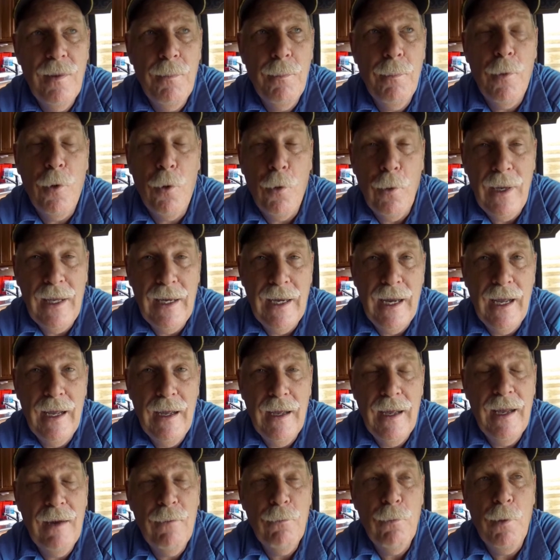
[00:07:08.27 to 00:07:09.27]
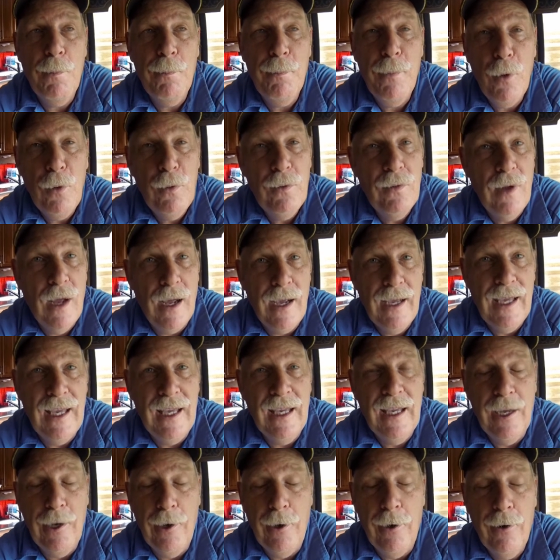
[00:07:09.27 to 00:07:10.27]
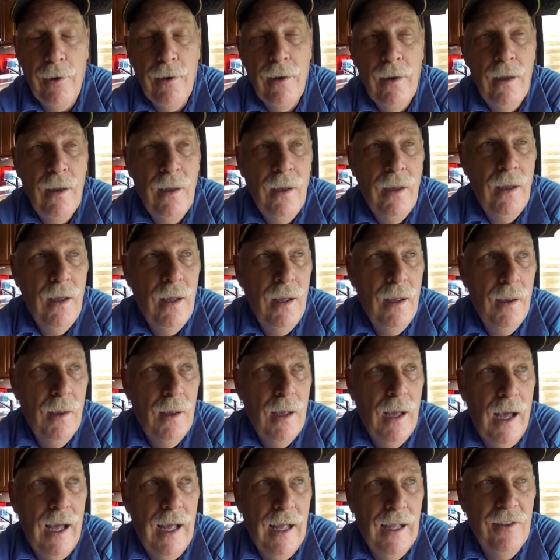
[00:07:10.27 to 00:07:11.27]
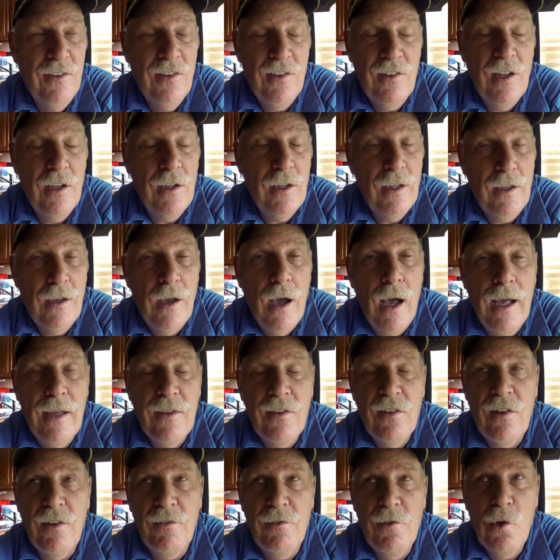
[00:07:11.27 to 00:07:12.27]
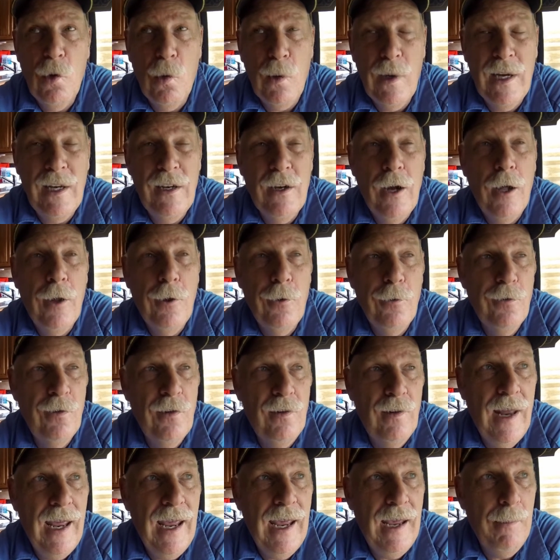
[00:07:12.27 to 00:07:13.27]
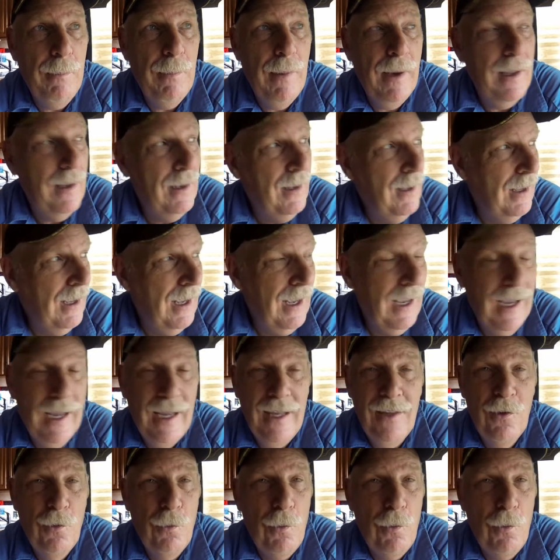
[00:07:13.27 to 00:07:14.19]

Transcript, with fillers: Marina, and we're boondocking here. Uh, still a cost of $20 a day, but it's